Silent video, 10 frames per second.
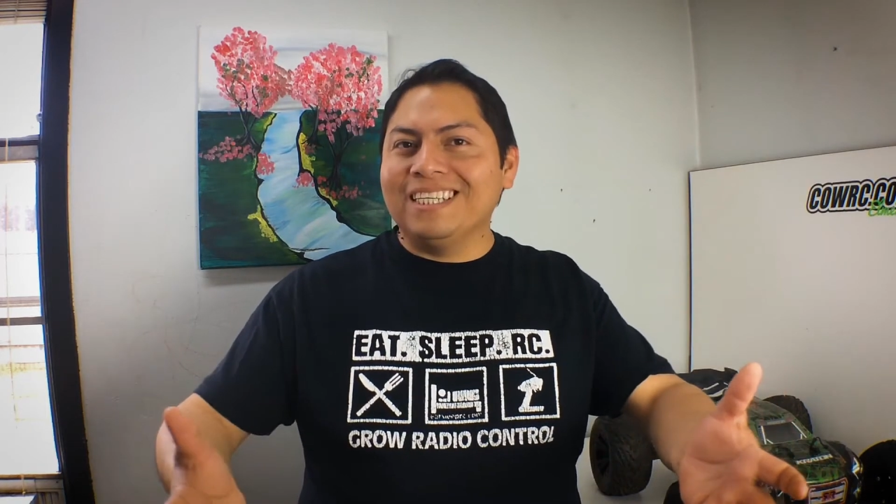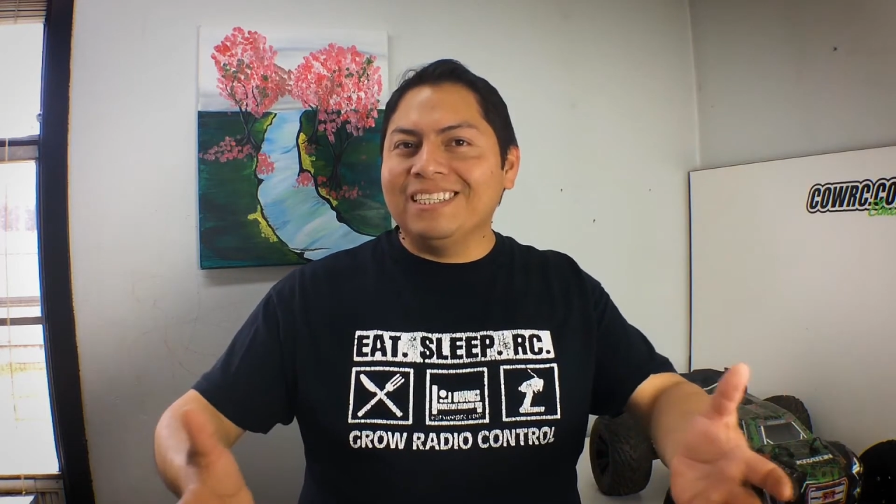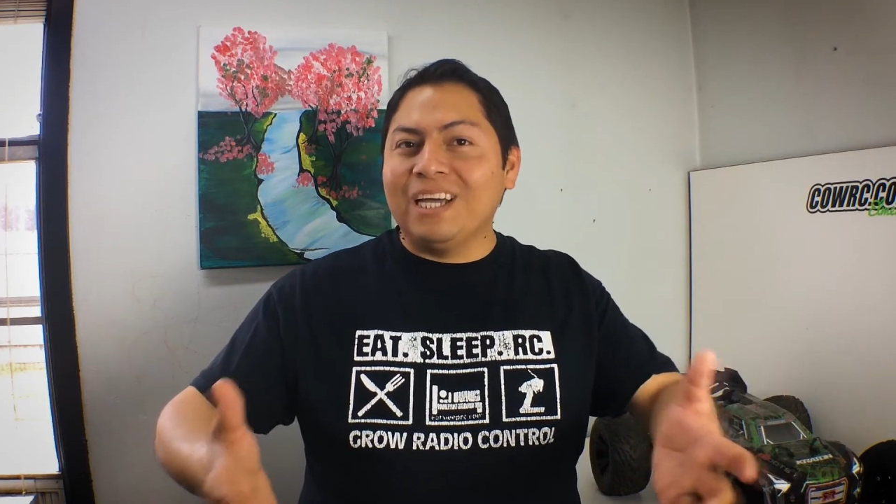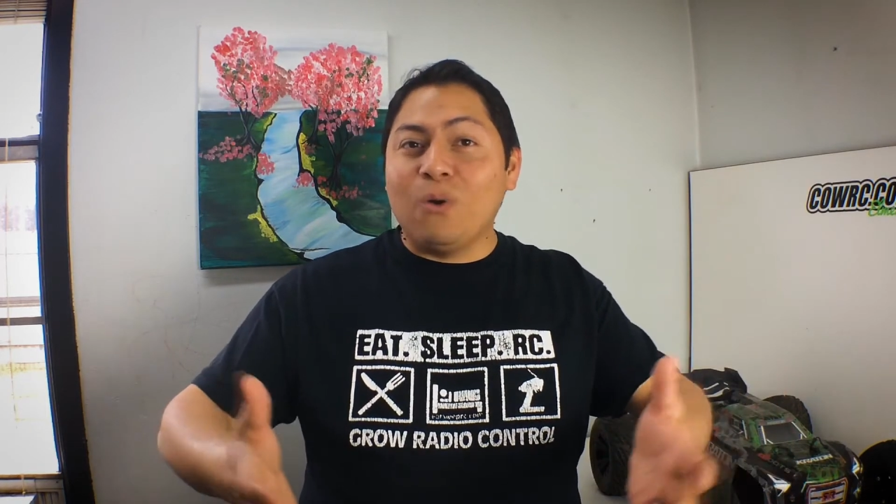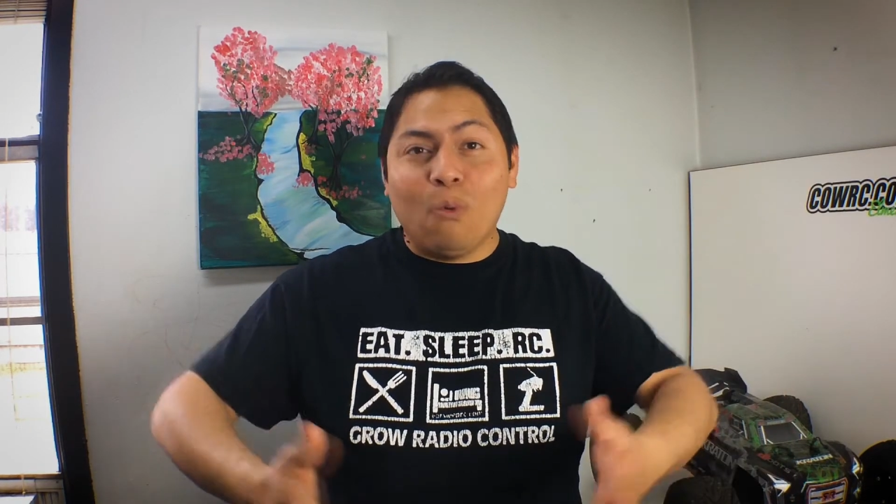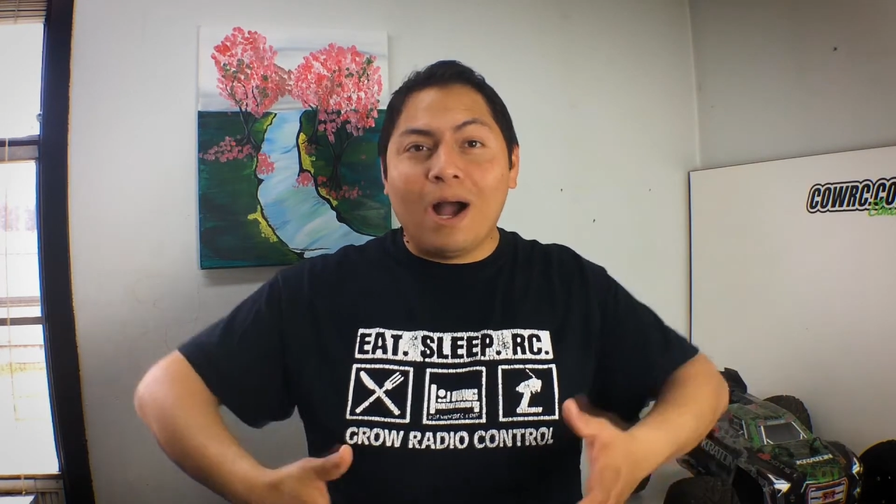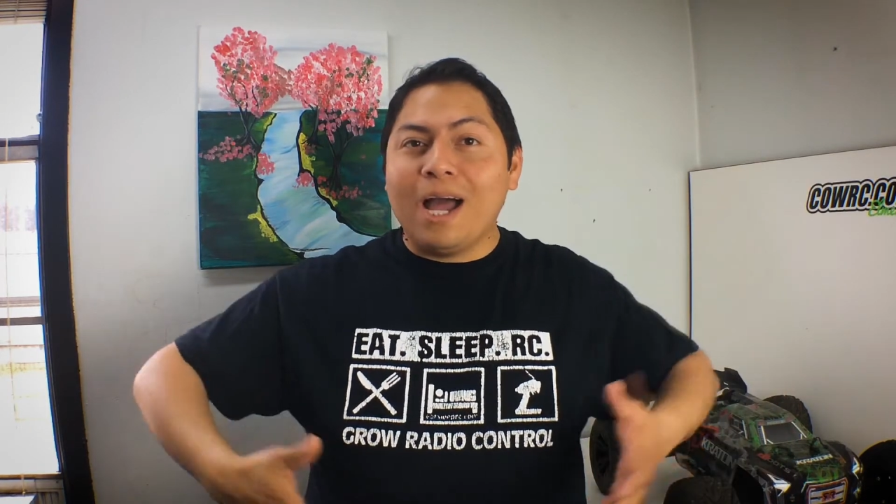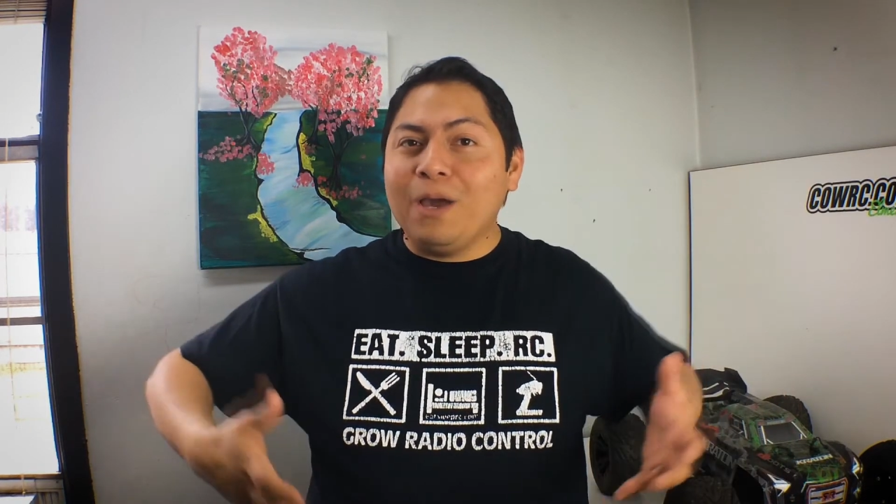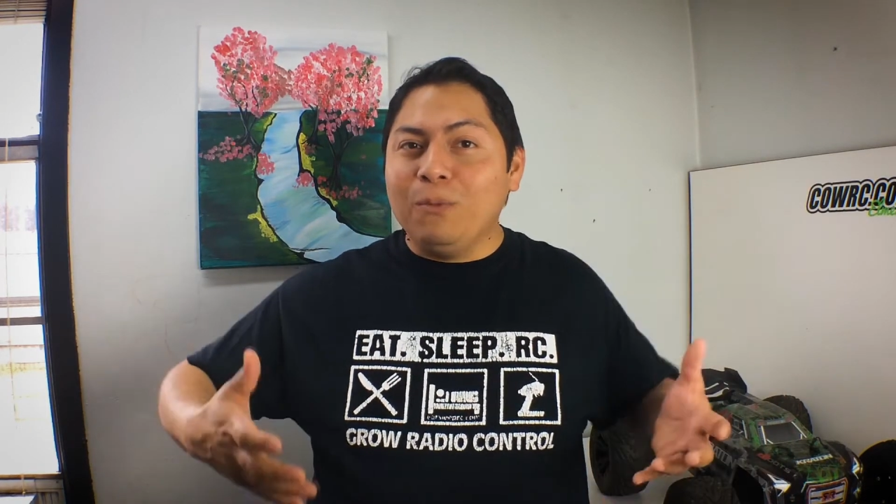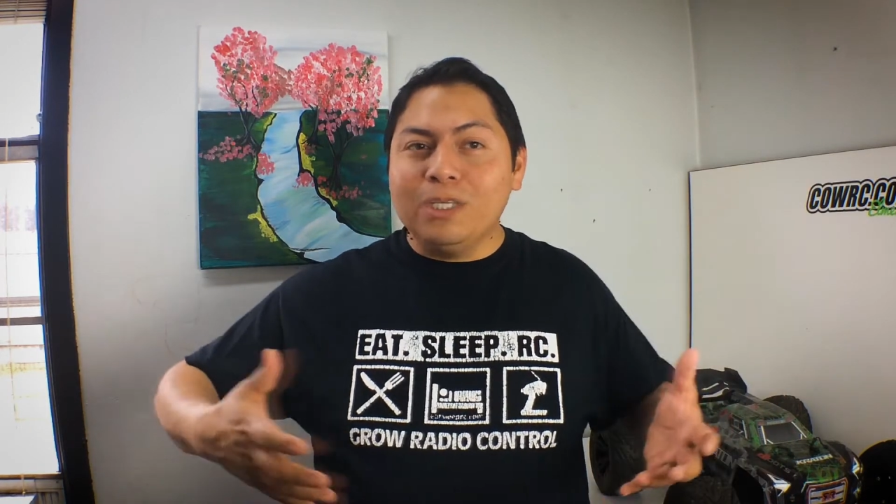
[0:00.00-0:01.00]
Isn't that
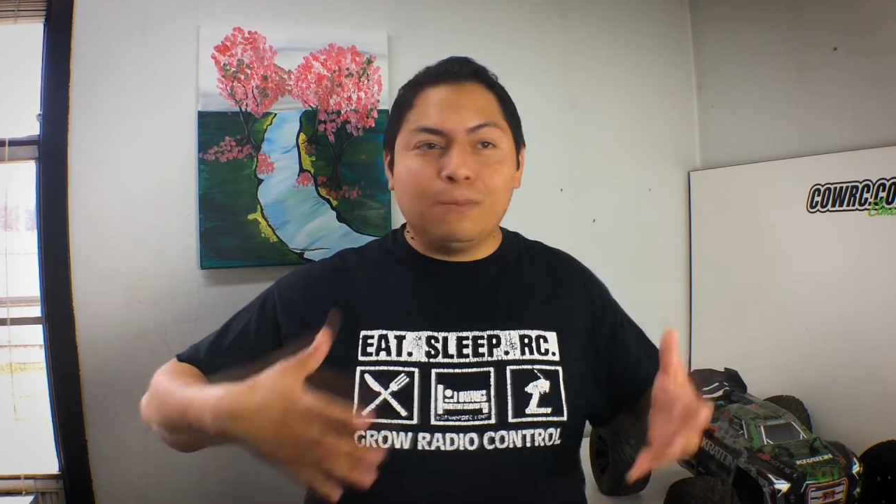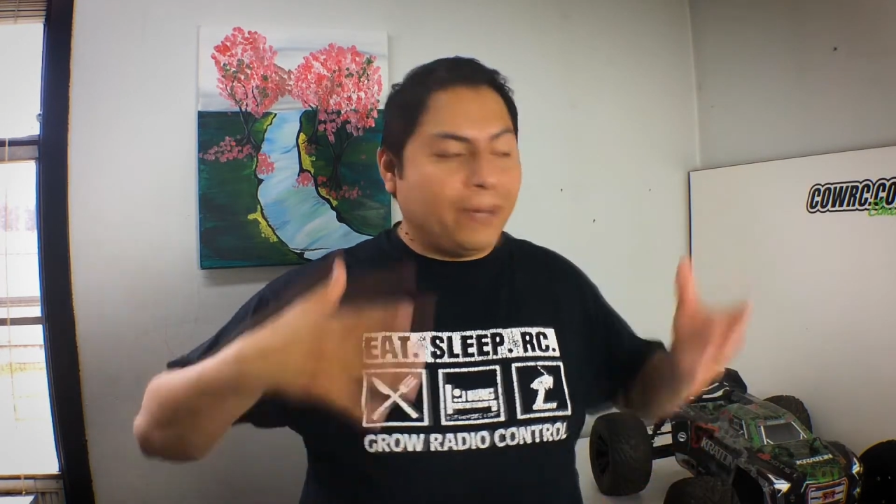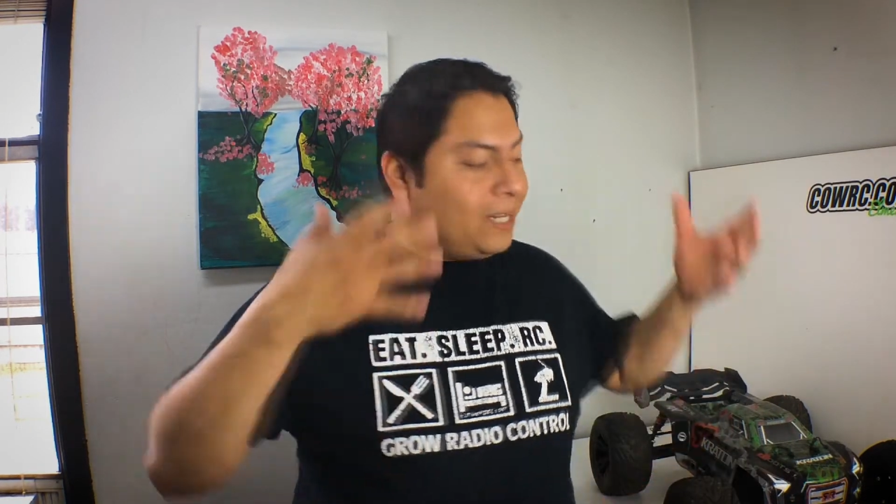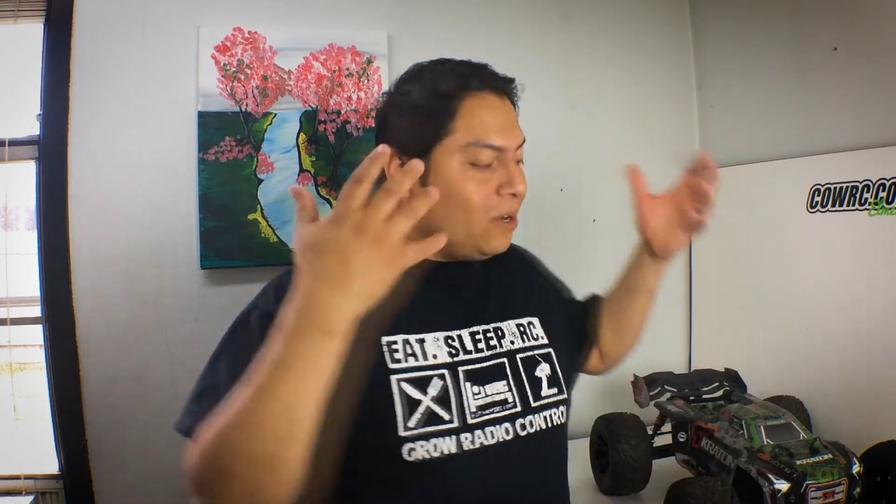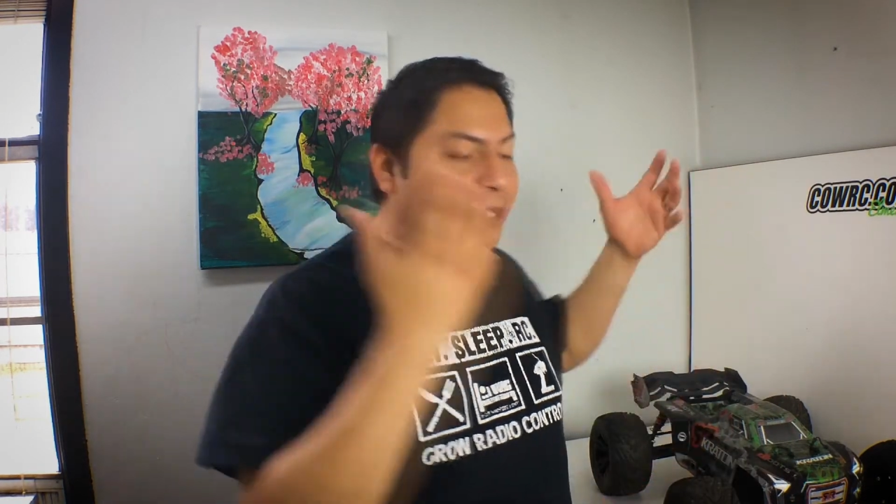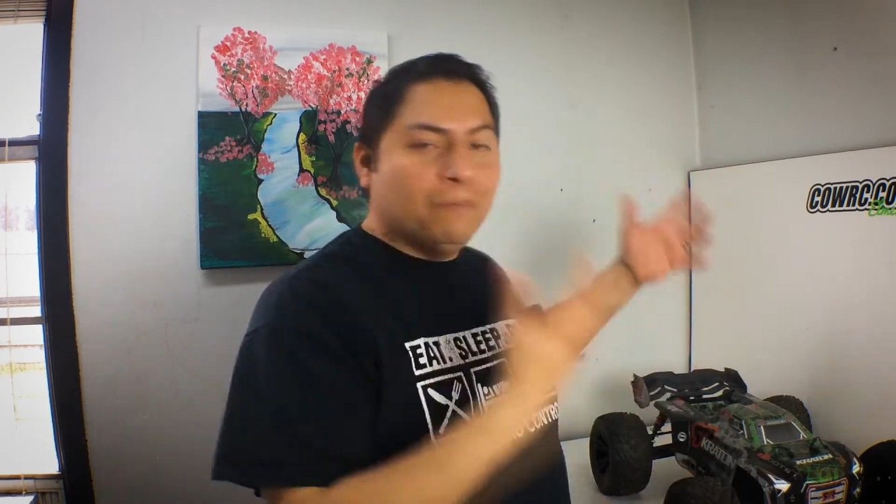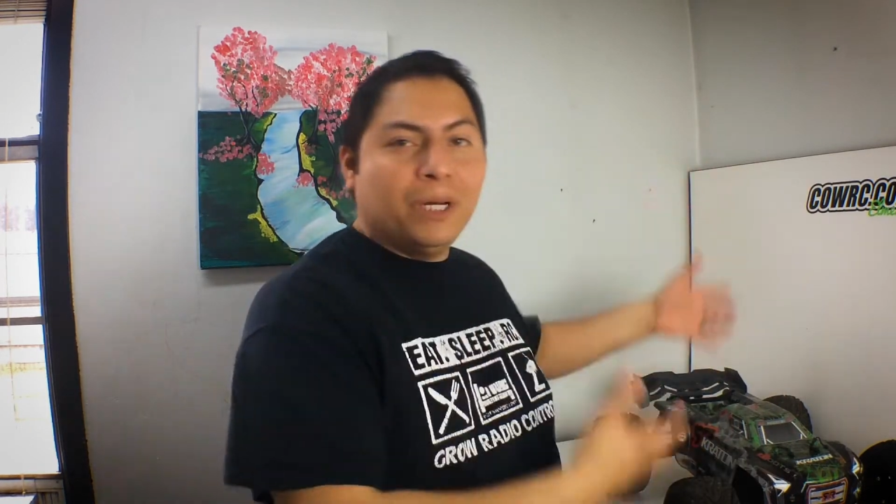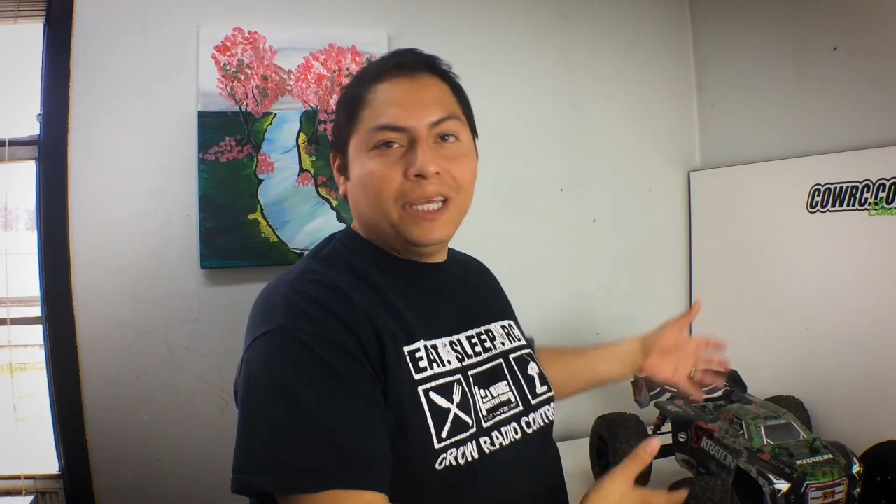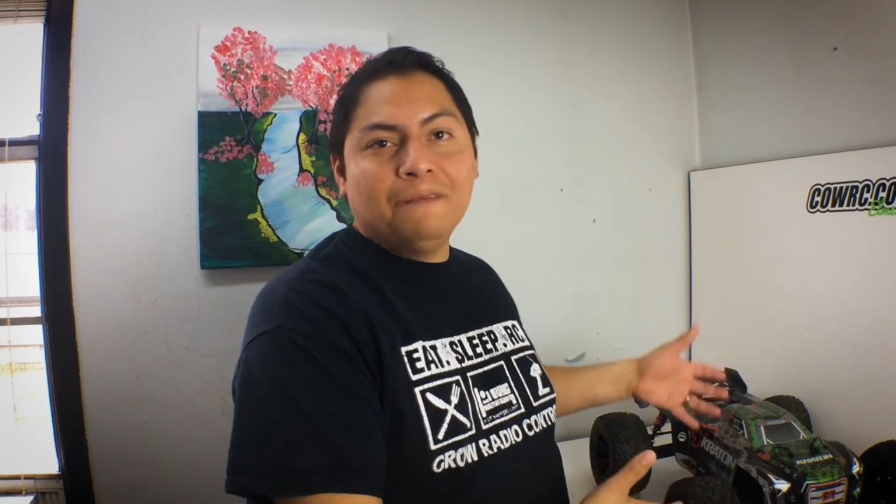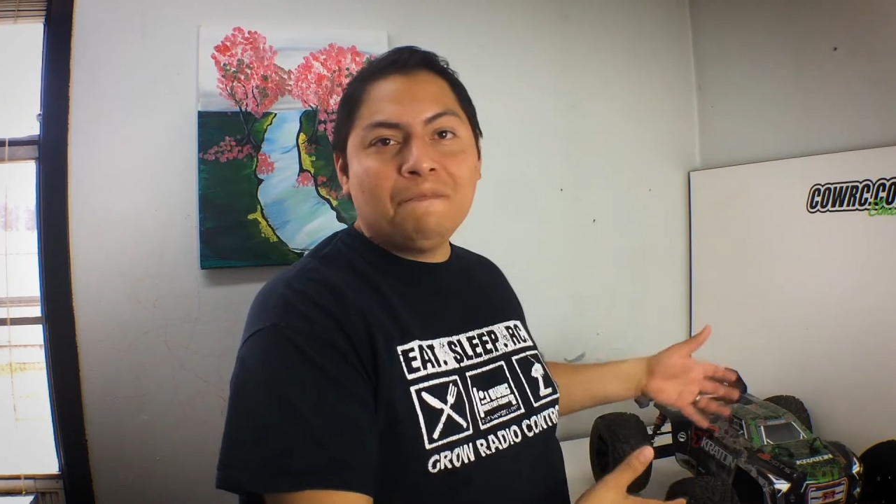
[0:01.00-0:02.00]
why we spend all the
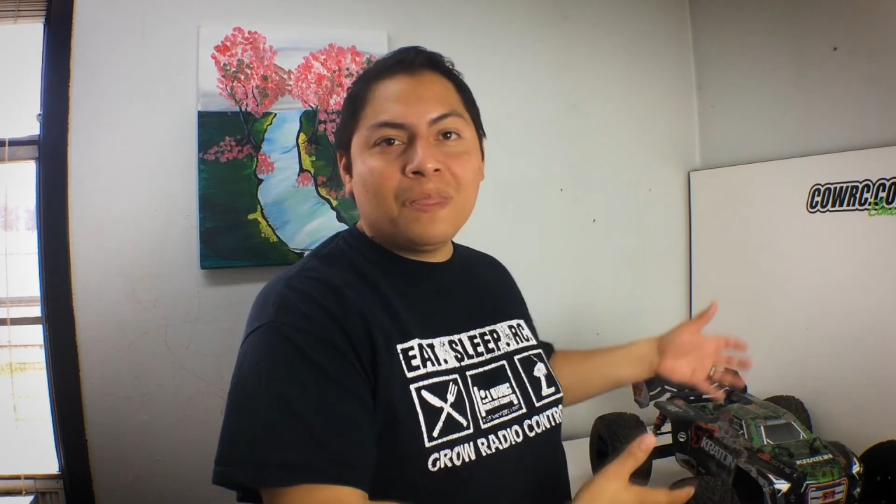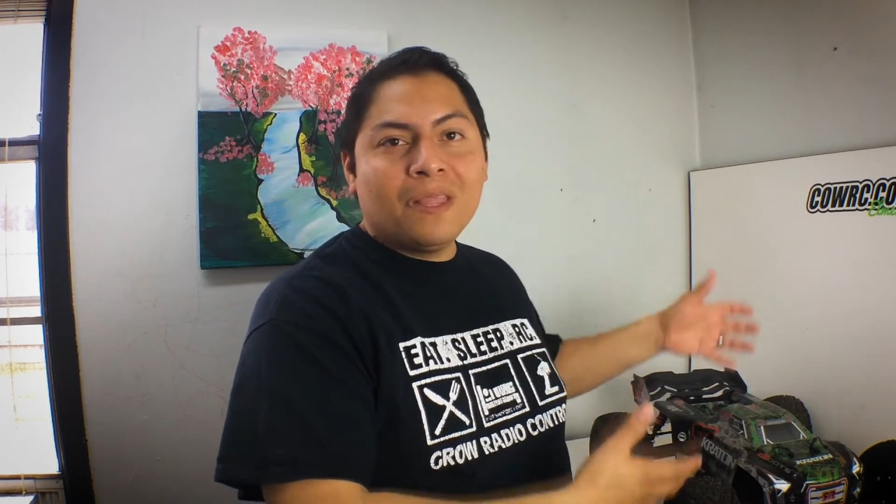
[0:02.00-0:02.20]
money